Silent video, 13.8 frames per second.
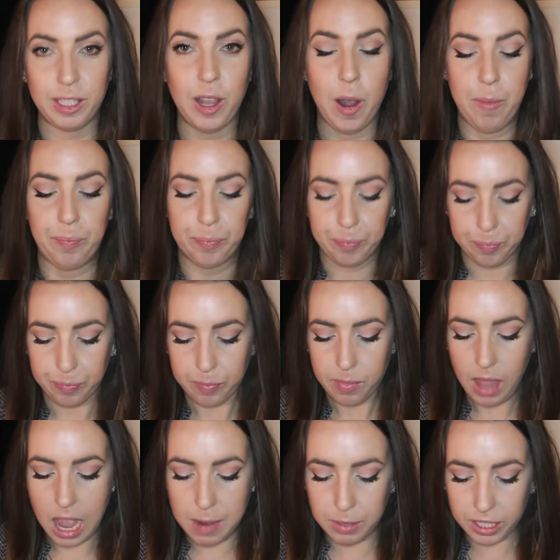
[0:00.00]
So
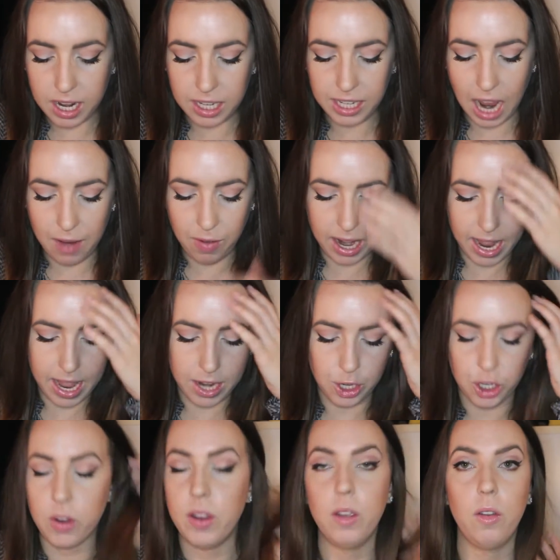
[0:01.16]
I'm just going to dive right in,
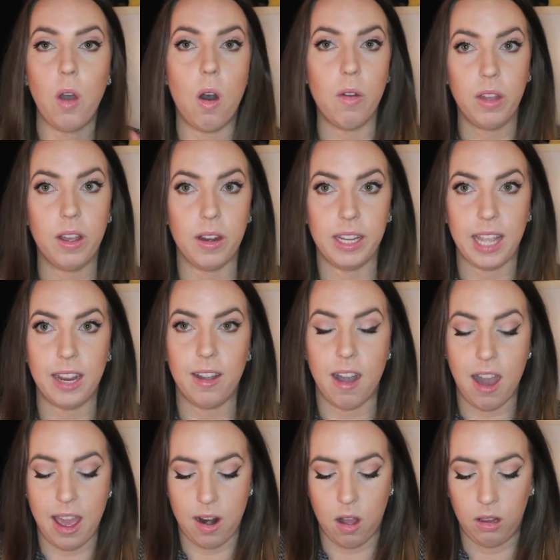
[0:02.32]
show you all the goodies I
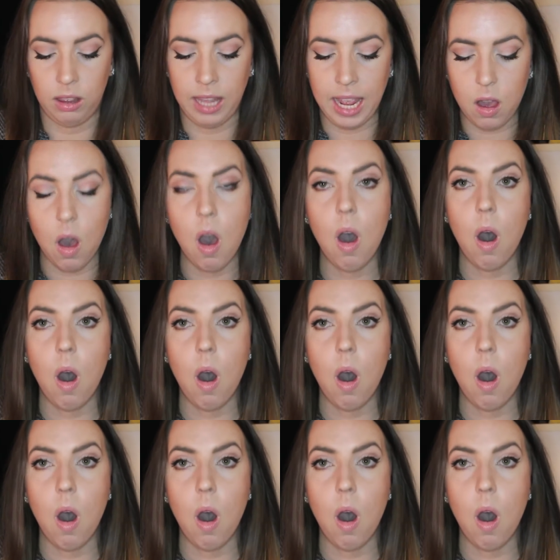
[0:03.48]
got, and I'll link